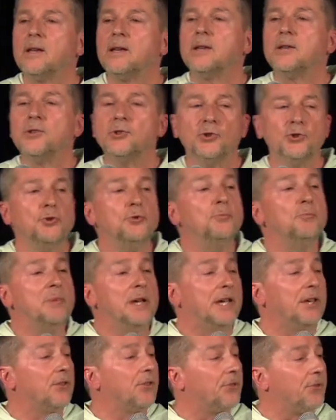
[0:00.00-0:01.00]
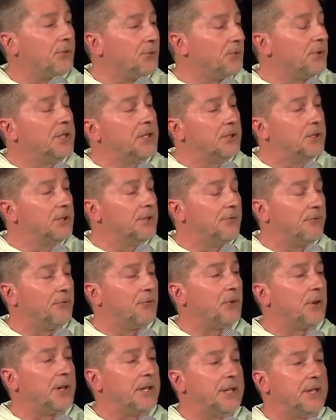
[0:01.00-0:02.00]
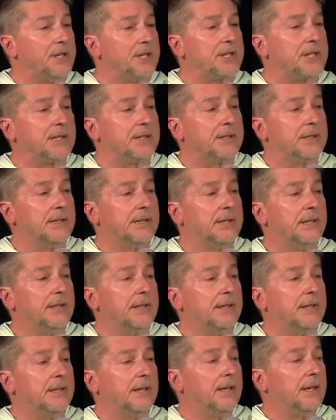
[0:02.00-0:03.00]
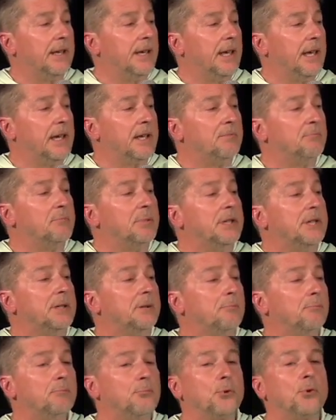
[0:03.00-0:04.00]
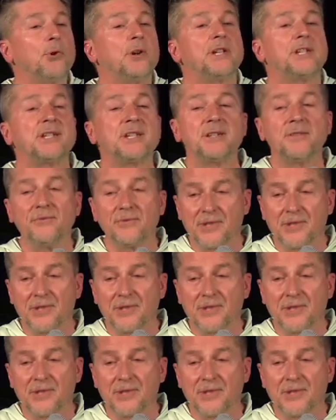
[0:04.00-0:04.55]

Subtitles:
You make 3 good friends and be impressive to